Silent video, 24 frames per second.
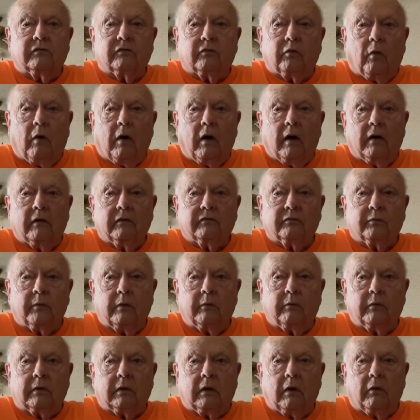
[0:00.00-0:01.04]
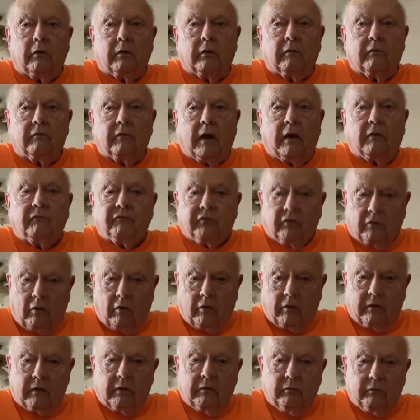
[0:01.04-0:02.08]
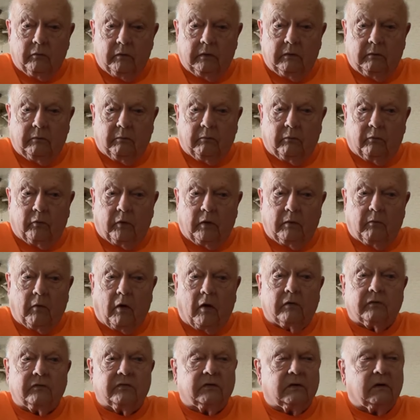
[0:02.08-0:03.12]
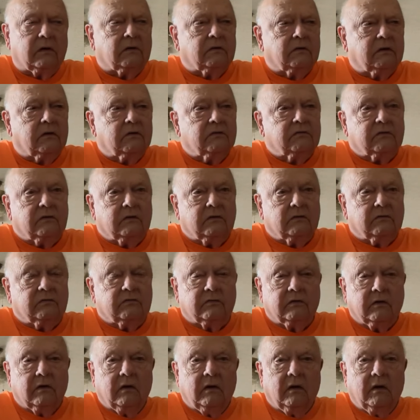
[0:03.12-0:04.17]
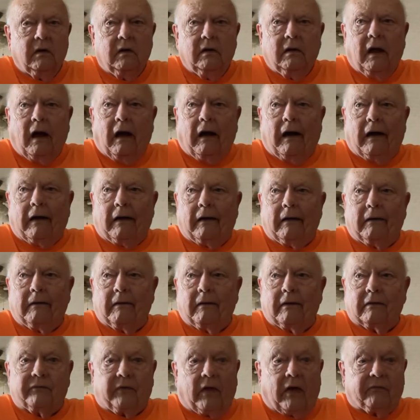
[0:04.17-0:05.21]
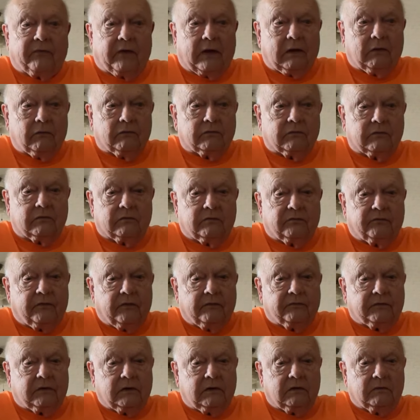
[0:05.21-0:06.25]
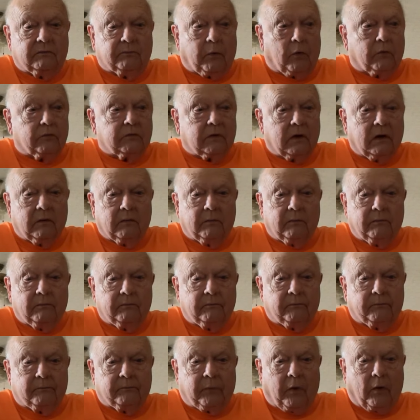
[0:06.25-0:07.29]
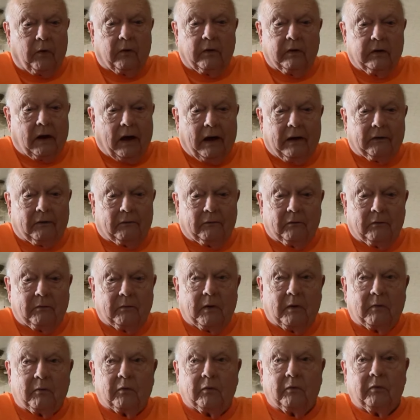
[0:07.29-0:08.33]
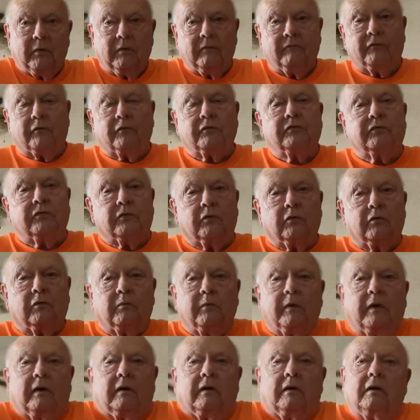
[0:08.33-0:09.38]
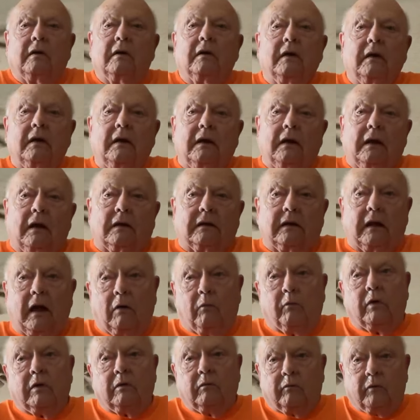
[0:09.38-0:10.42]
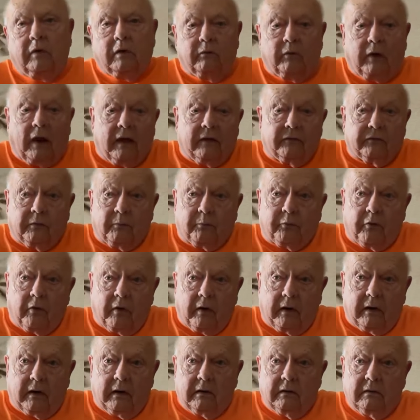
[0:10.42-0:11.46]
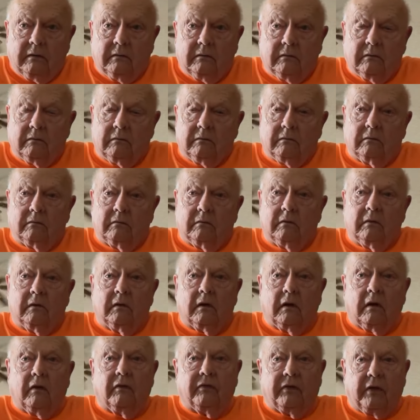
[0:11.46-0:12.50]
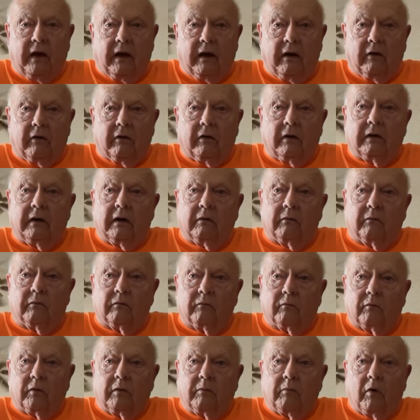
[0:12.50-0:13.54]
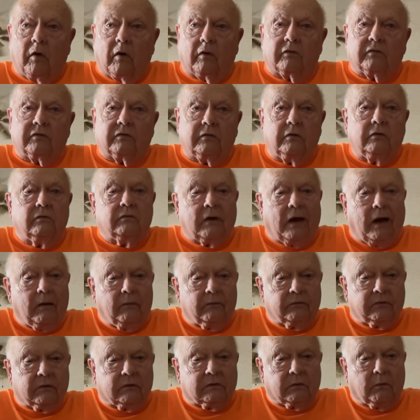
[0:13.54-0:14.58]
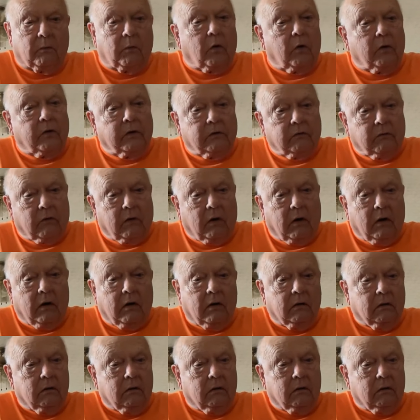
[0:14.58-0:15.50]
twice. We would go to in Florida. We marched in Disney's. I think it was his 50th birthday party. I don't remember for sure, but yeah, we led the parade in there, and then we marched two times at the Mardi Gras.